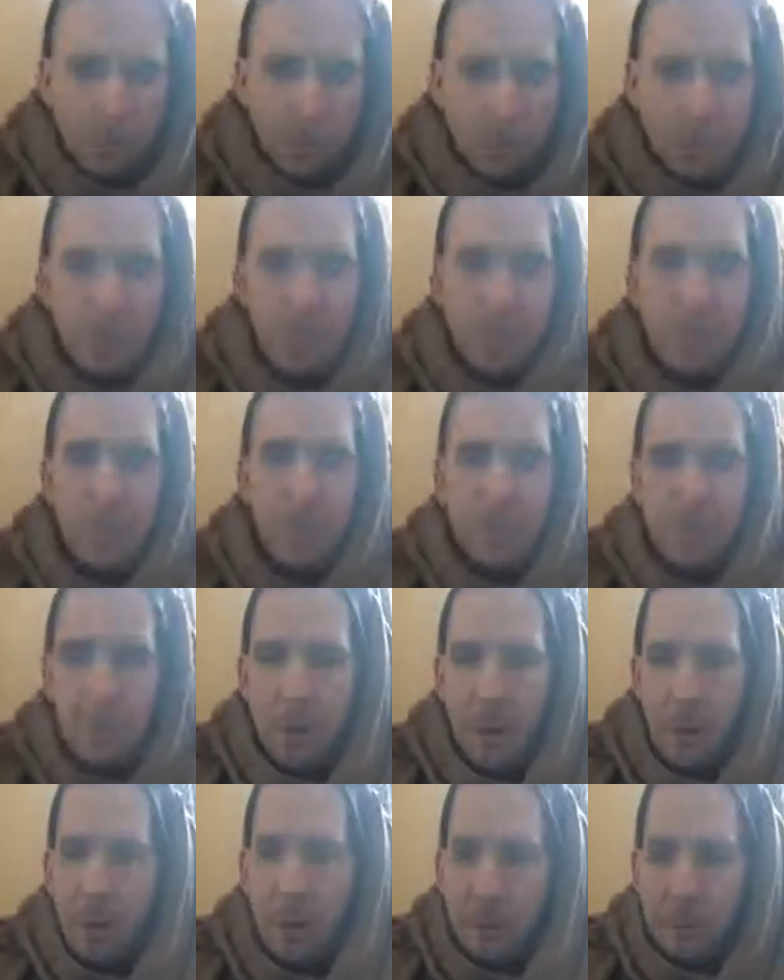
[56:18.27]
Actually,
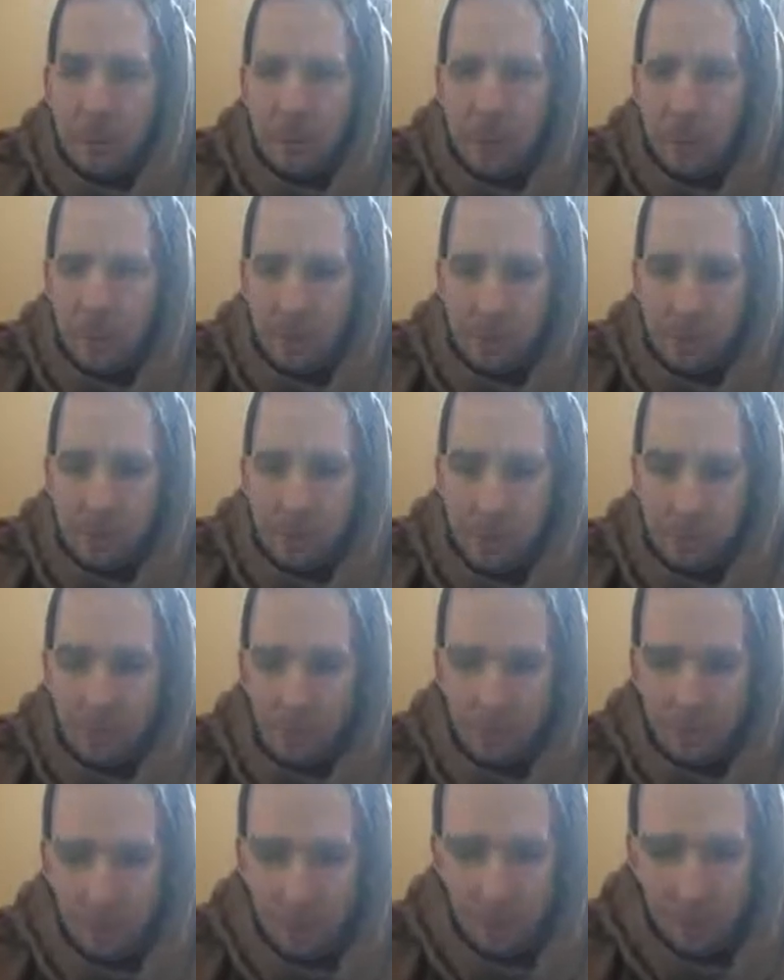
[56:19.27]
Prabhupada says
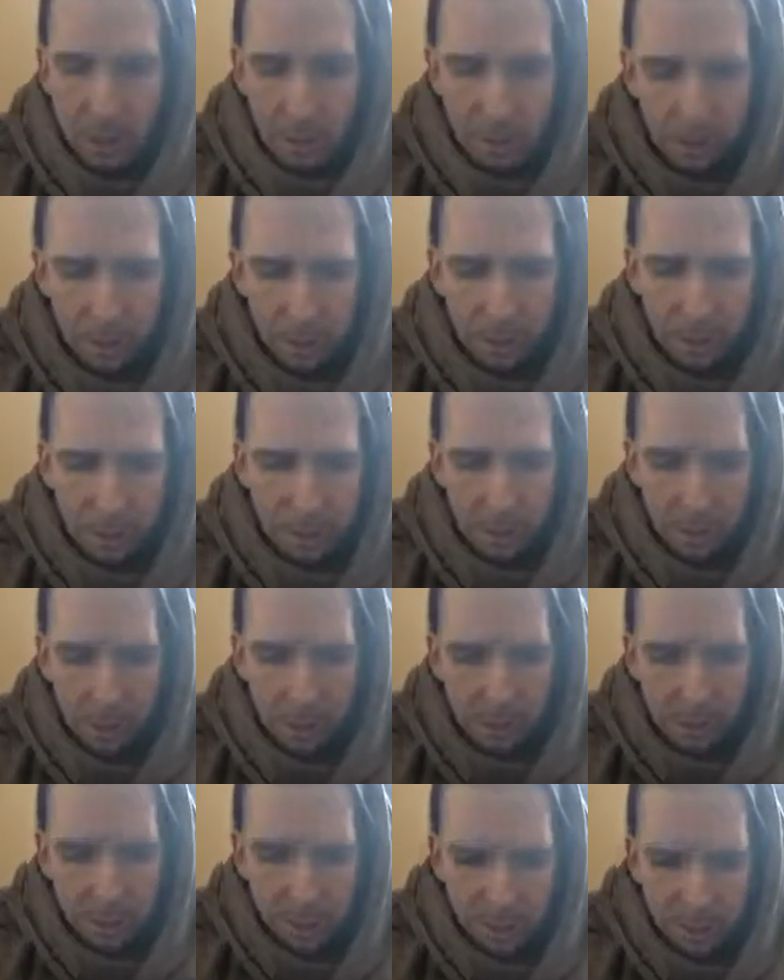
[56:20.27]

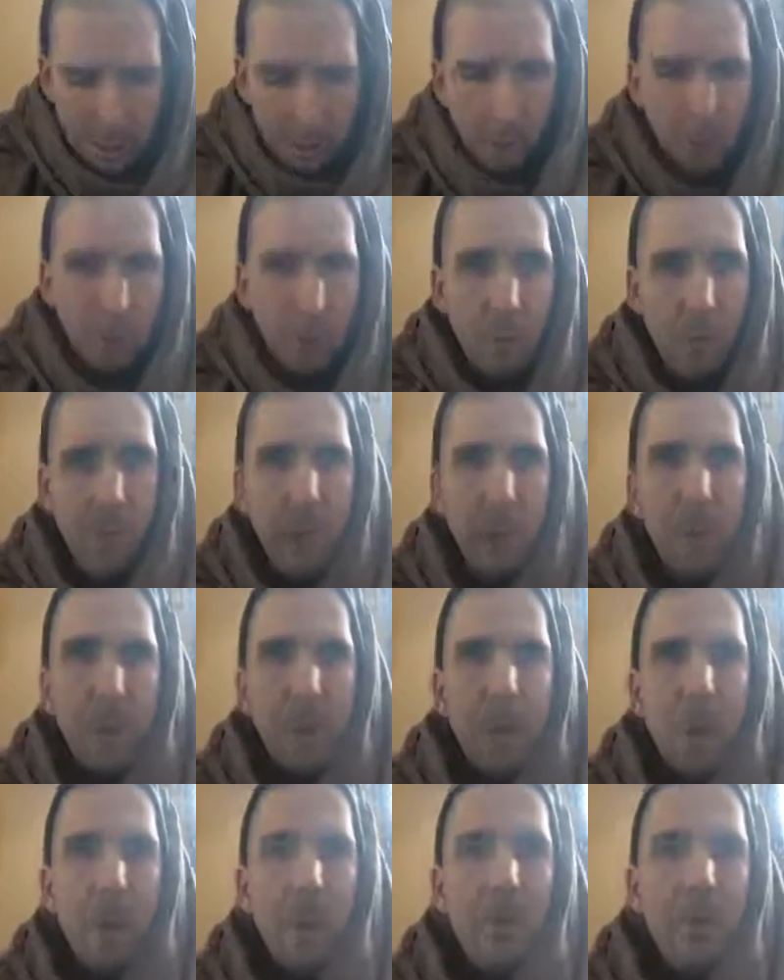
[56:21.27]
that the guru might
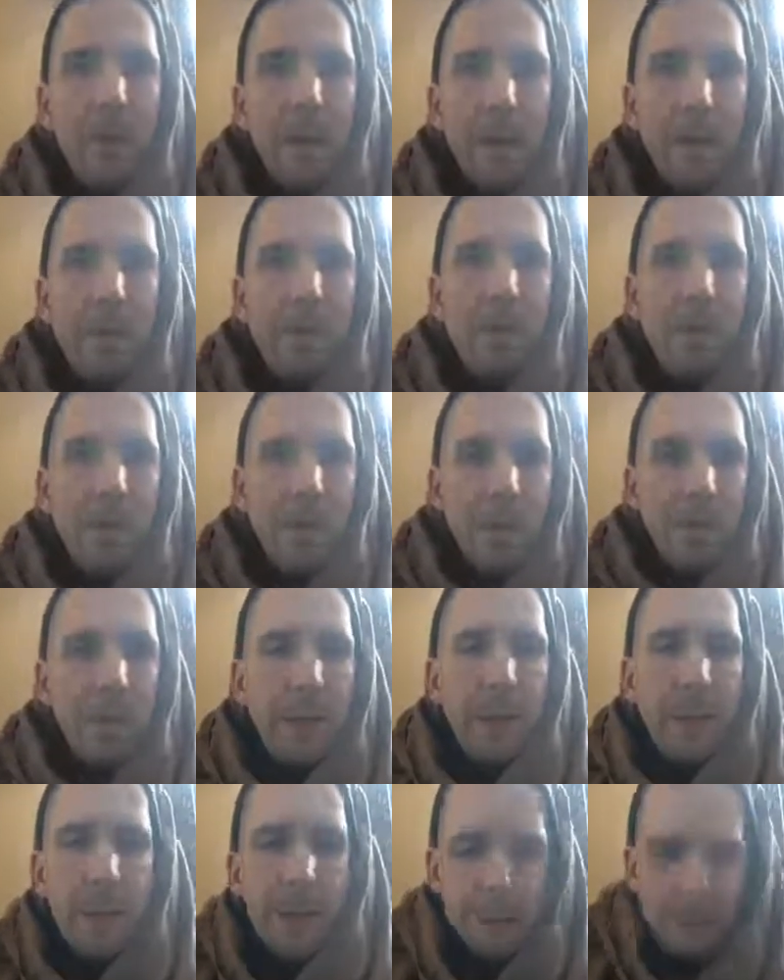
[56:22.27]
be of a lesser
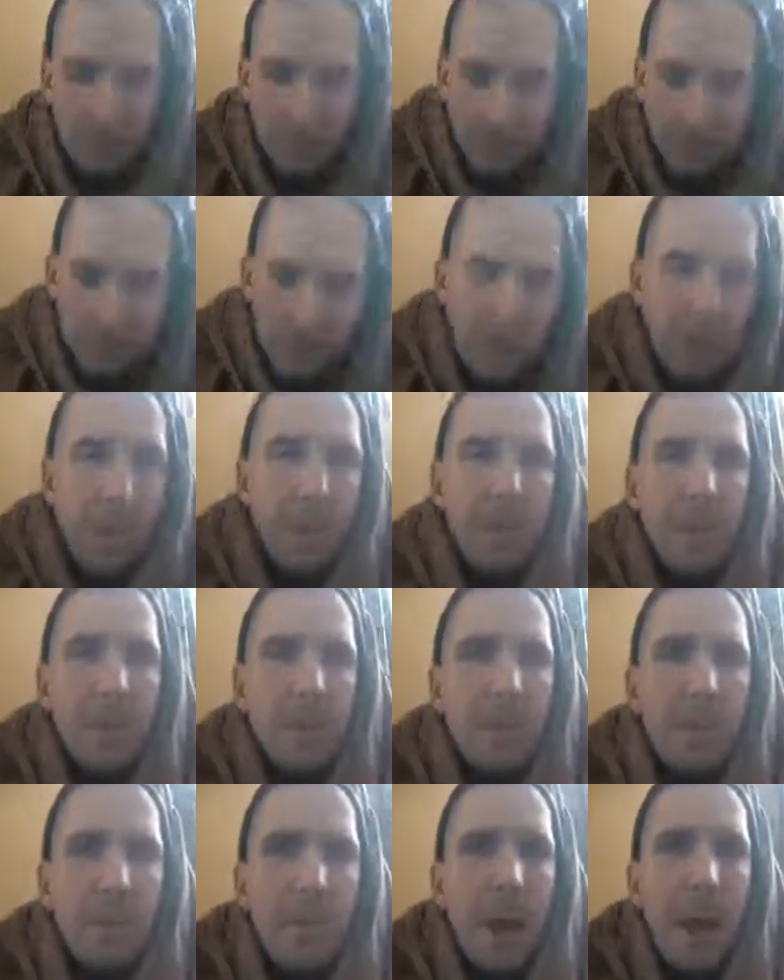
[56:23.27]
degree, but it
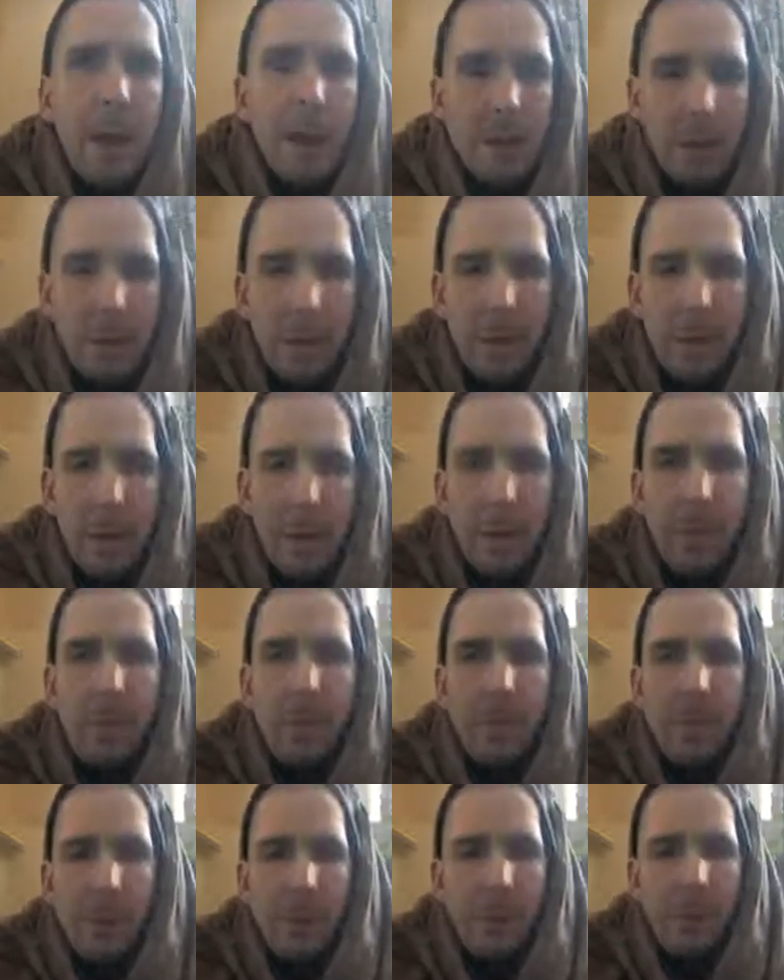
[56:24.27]
doesn't matter. You can learn
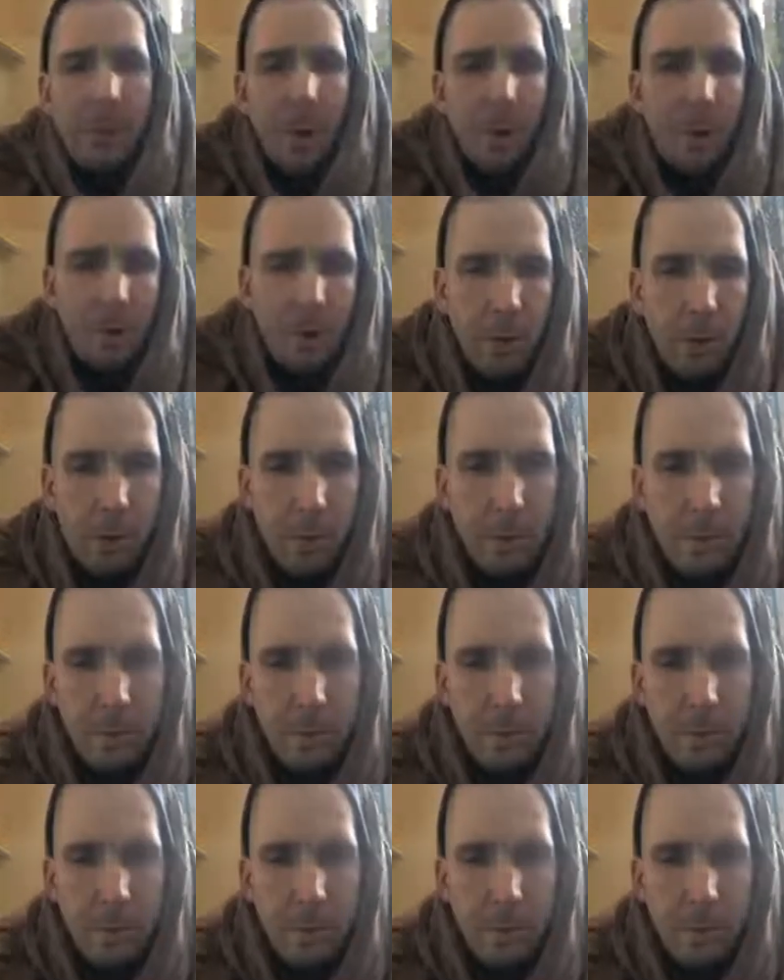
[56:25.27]
from him also.